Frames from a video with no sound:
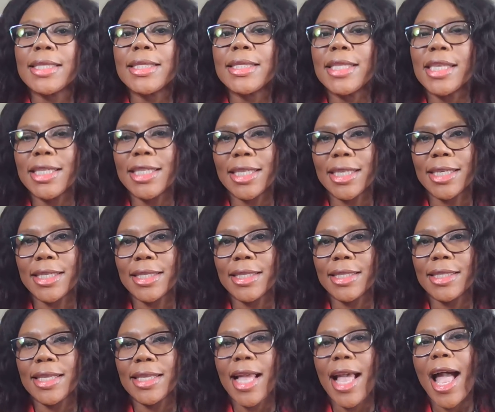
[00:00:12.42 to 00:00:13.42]

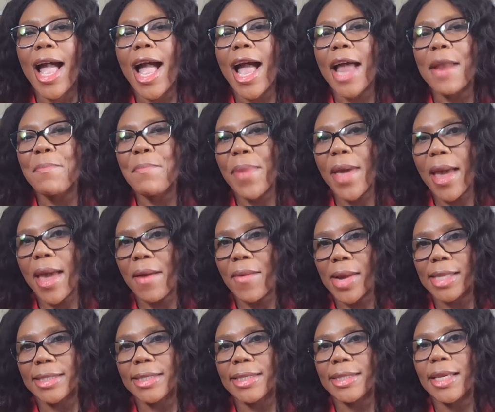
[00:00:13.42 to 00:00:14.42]
teachers, and
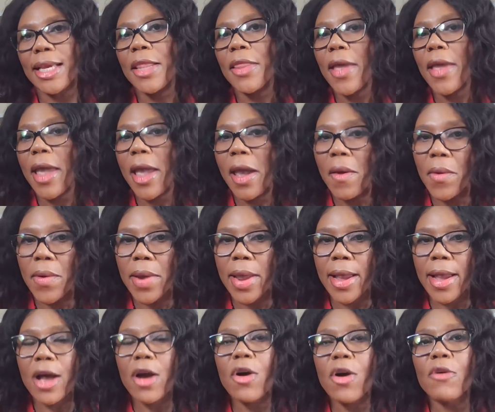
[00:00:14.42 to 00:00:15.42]
parents in the
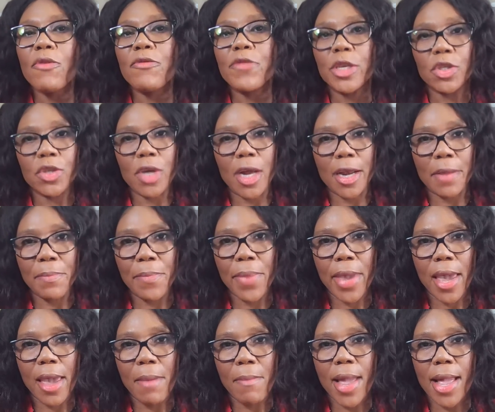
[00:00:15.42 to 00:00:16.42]
area of visual
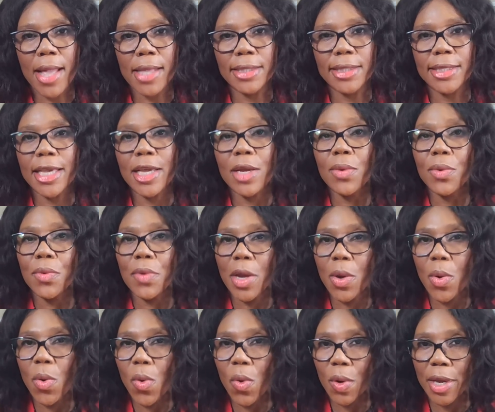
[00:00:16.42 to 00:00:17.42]
impairments,
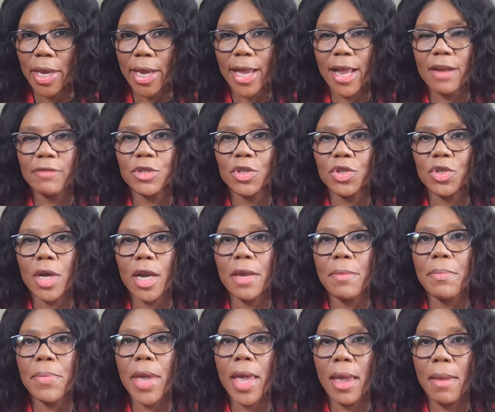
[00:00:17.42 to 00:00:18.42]
including cortical visual
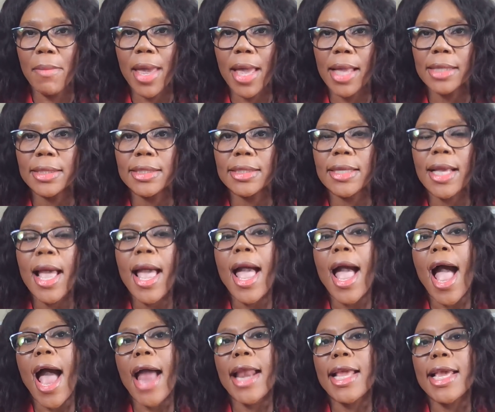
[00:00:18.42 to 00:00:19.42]
impairments,
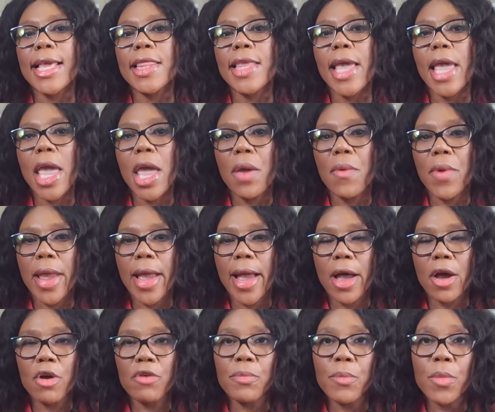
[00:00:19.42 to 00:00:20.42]
and in the
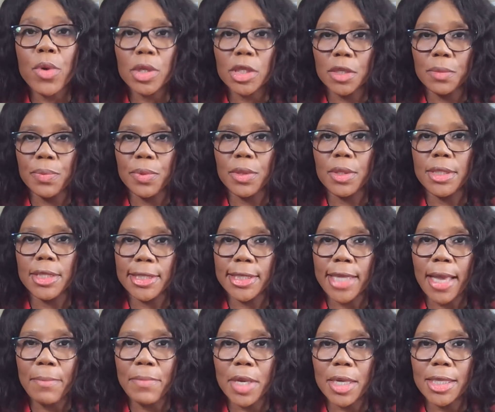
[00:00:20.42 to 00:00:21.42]
area of multiple
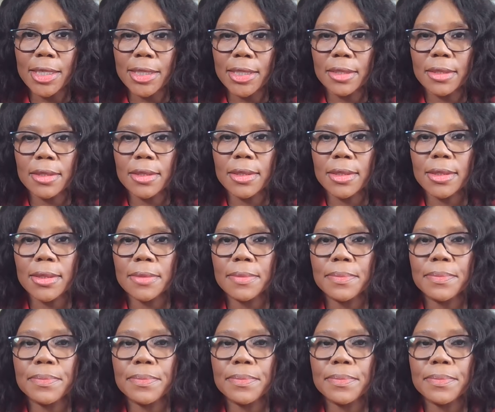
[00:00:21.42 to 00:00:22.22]
disabilities.